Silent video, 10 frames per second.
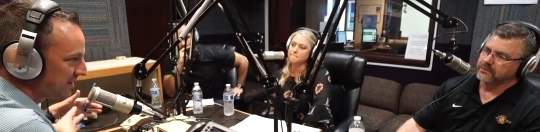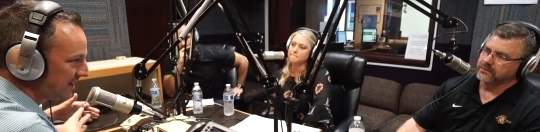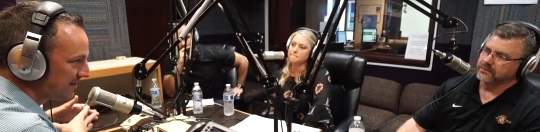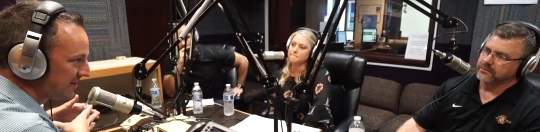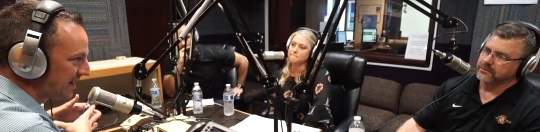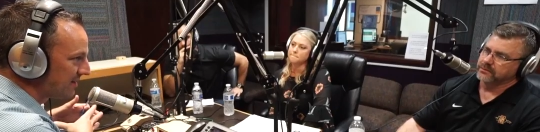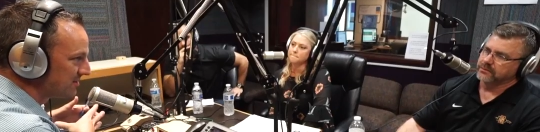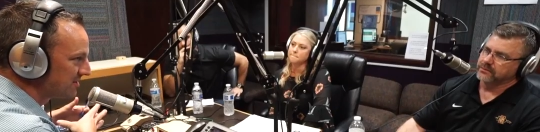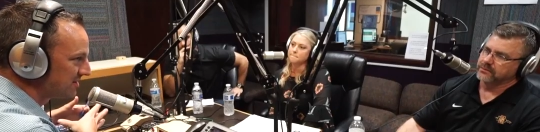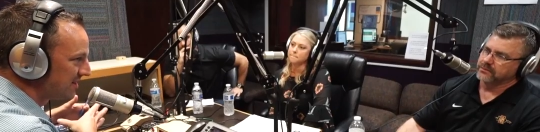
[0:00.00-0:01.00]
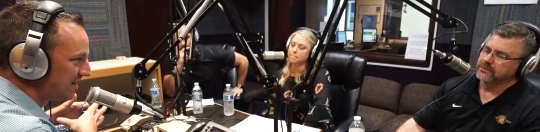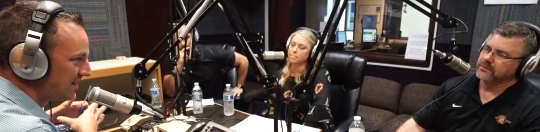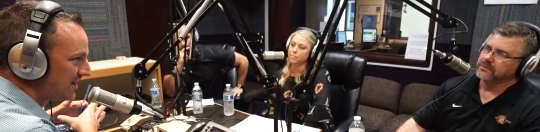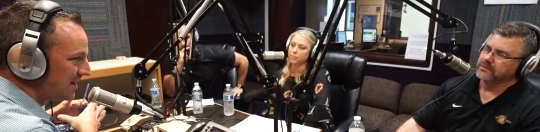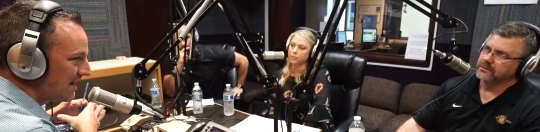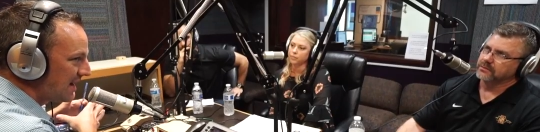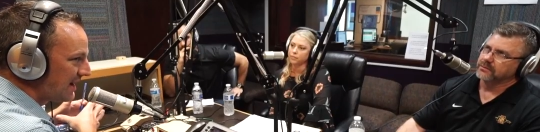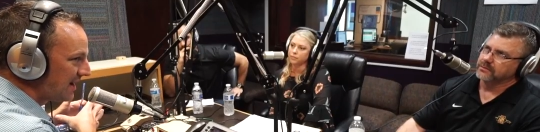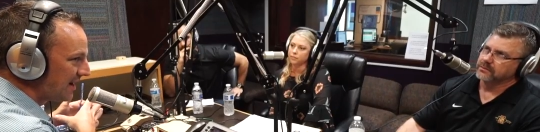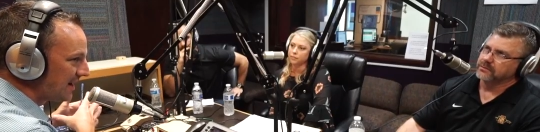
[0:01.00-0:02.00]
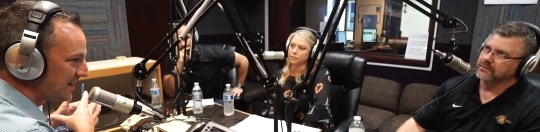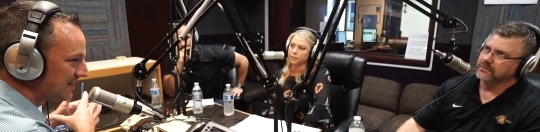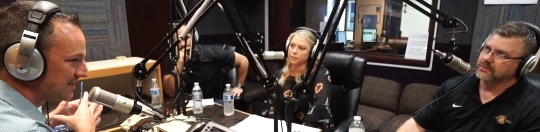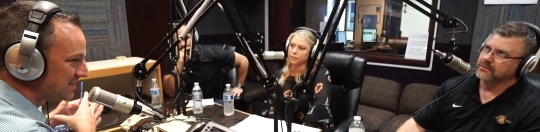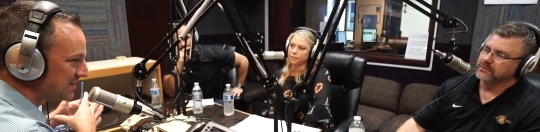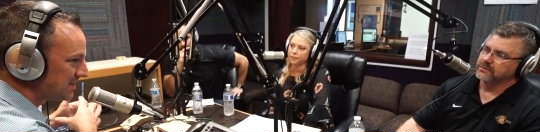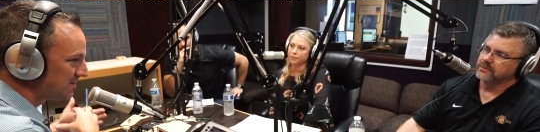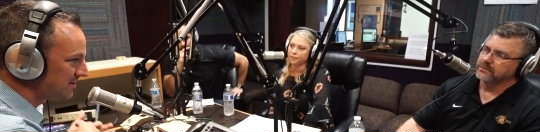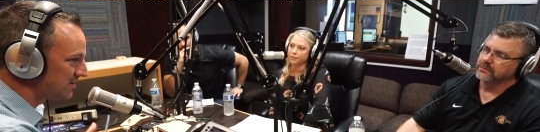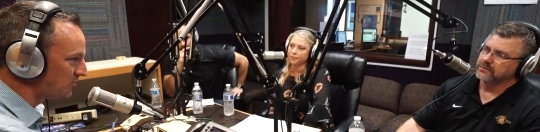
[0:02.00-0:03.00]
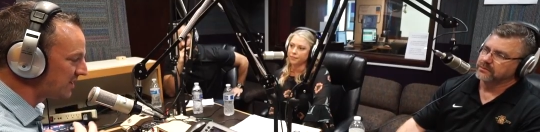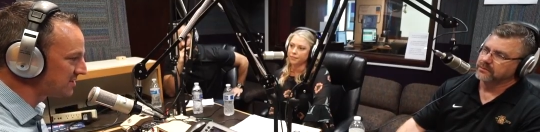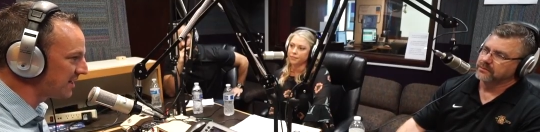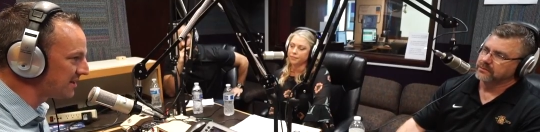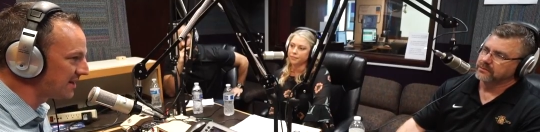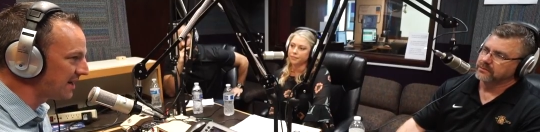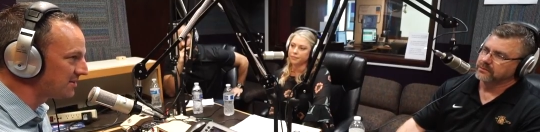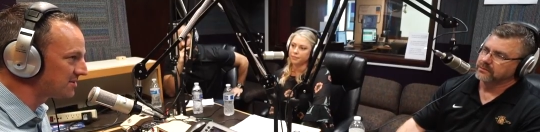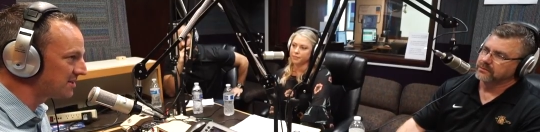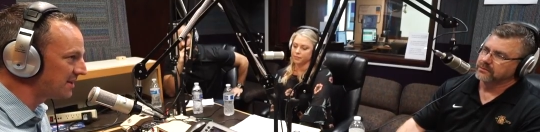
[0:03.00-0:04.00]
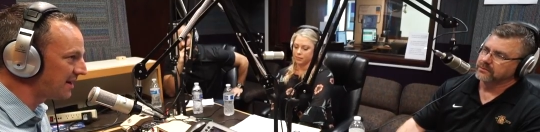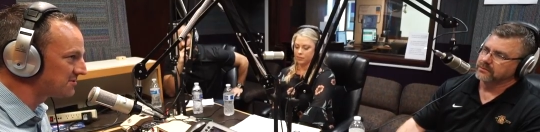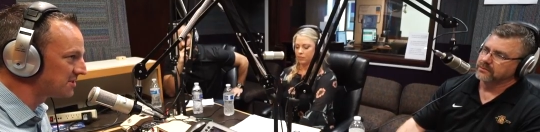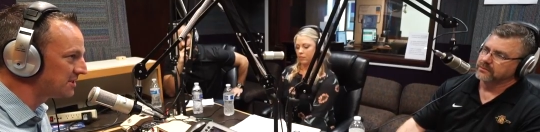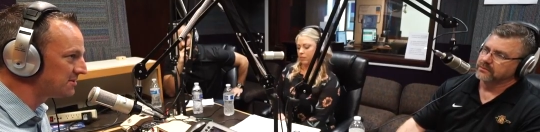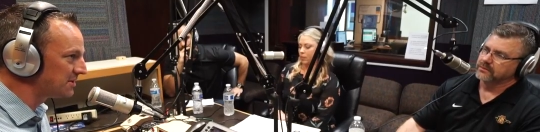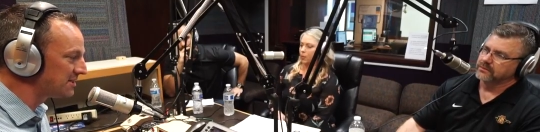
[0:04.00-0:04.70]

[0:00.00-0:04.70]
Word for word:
Speaker 1: side of the house and the west side of the house in the afternoon